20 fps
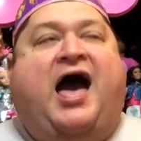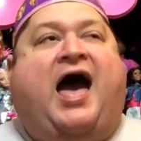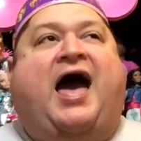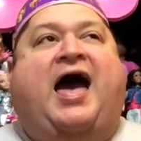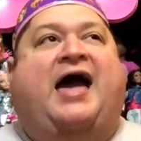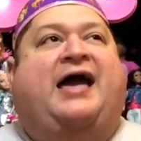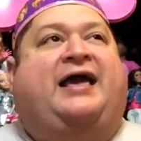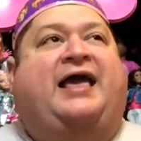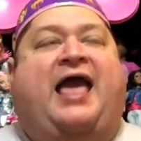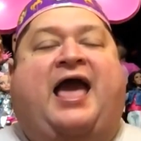
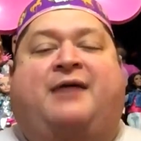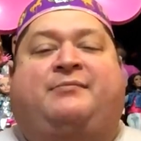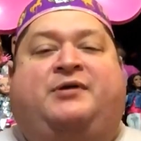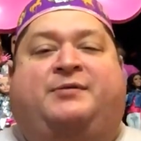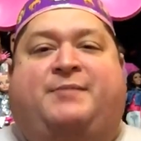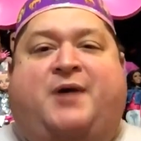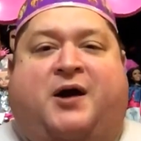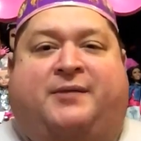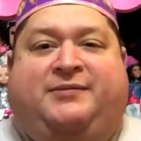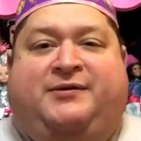I am a
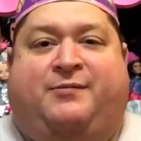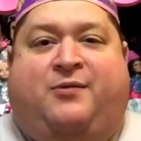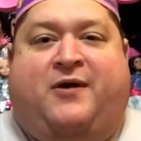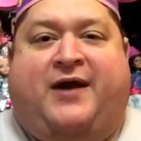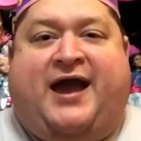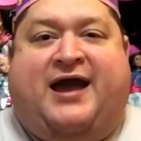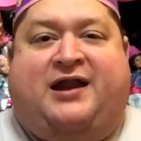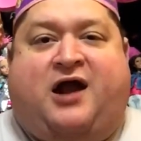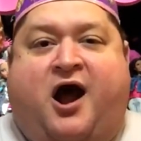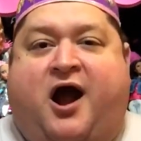Barbie boy
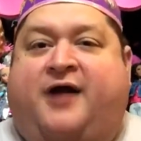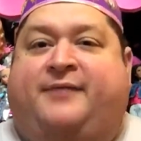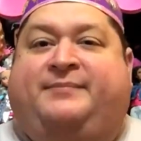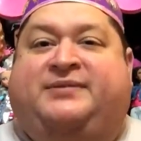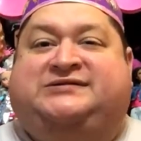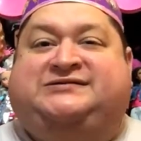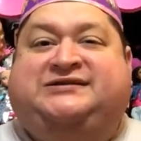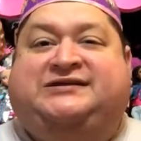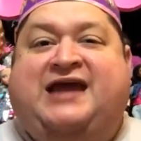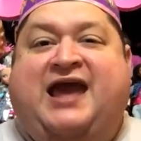at heart,
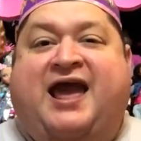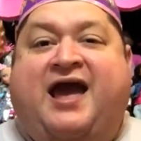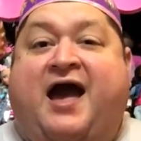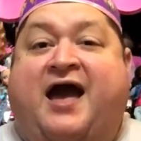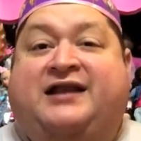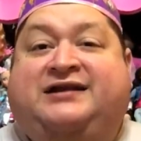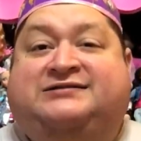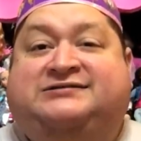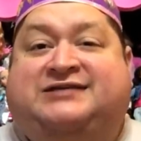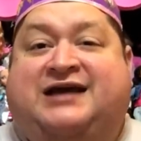but today I
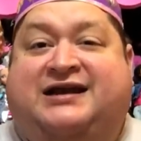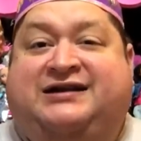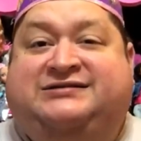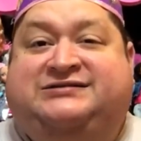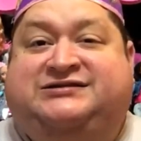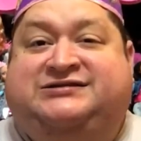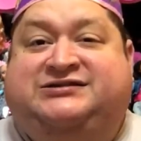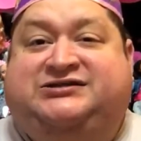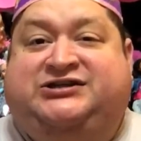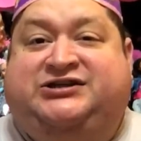decided
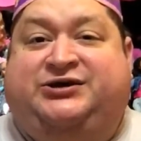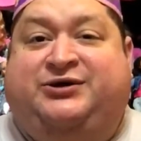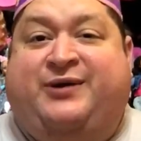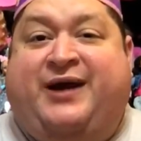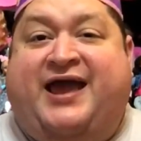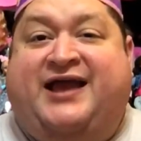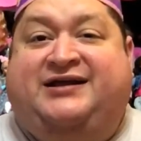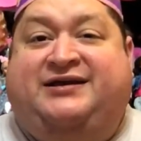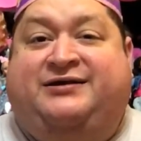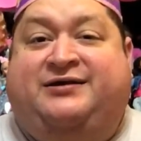to do
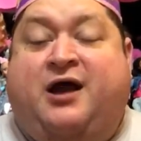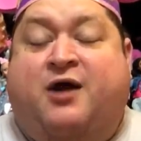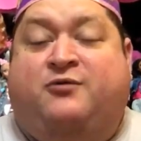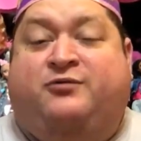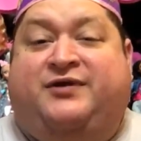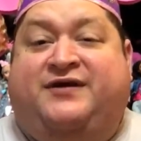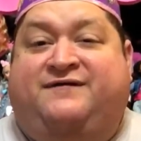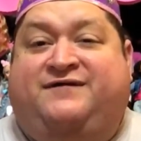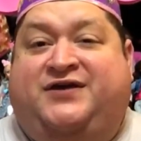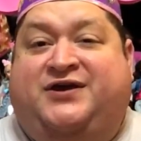a
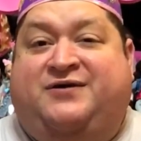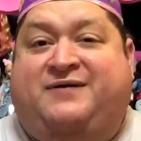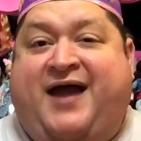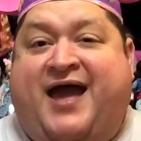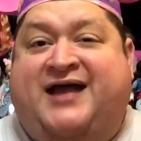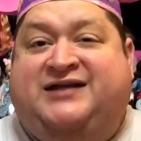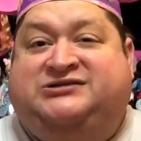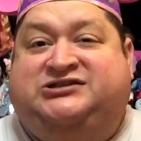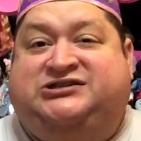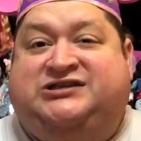review
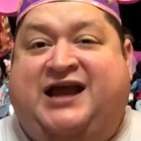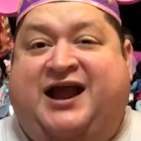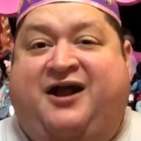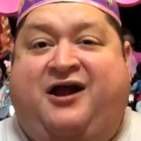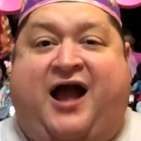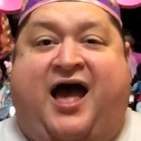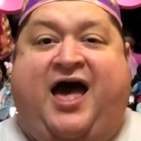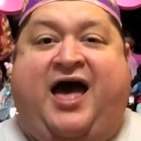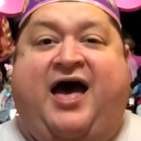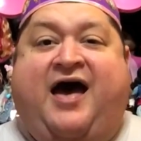and share
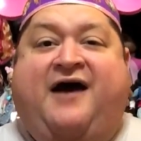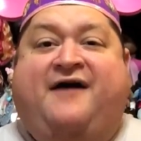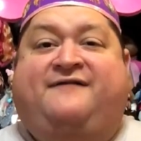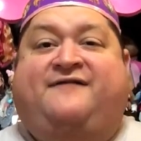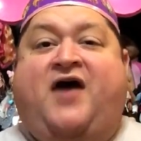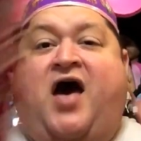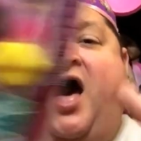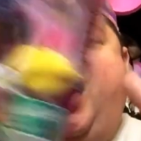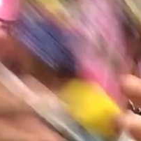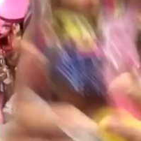of
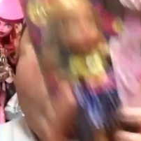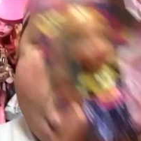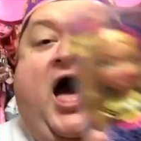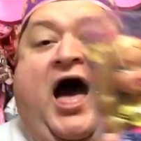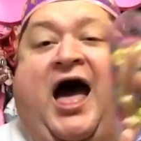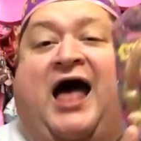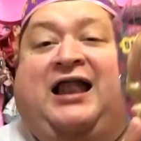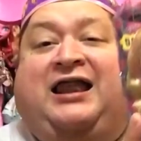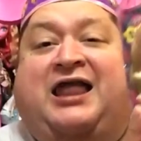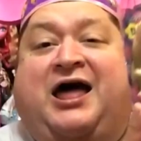
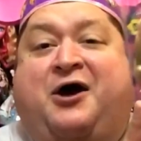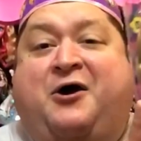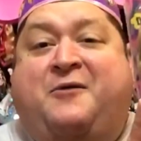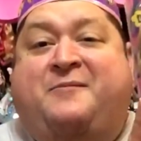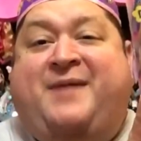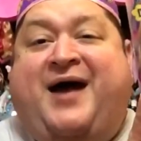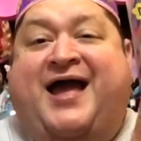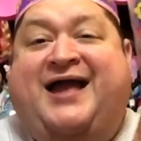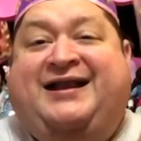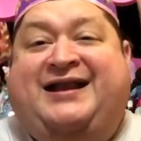Hello,
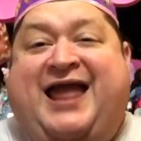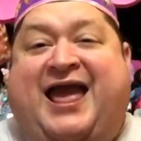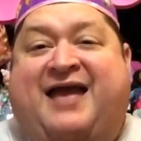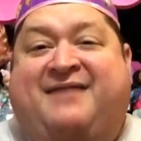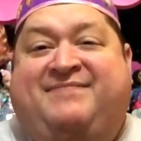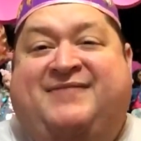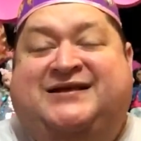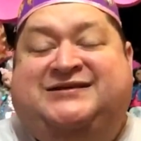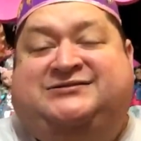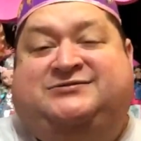my
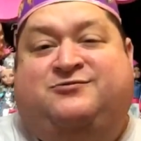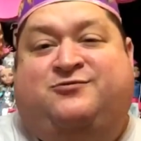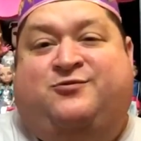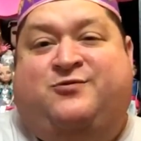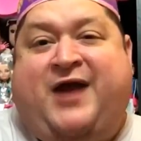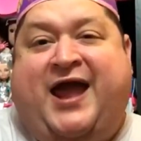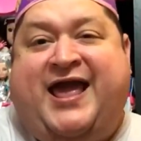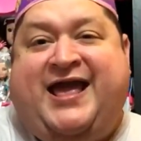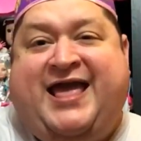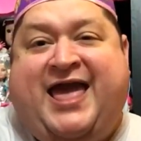name is
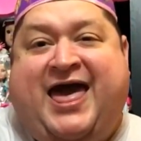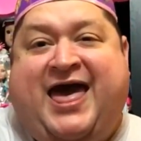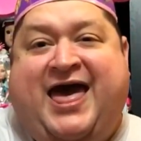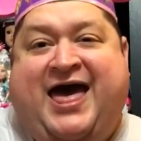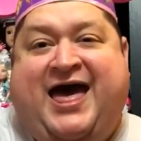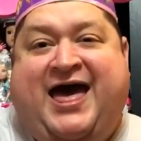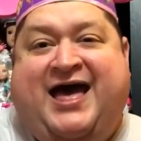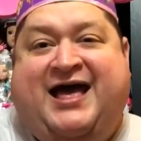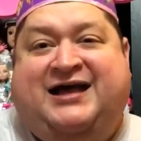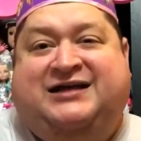
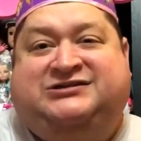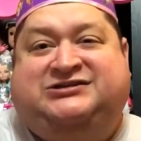Raya.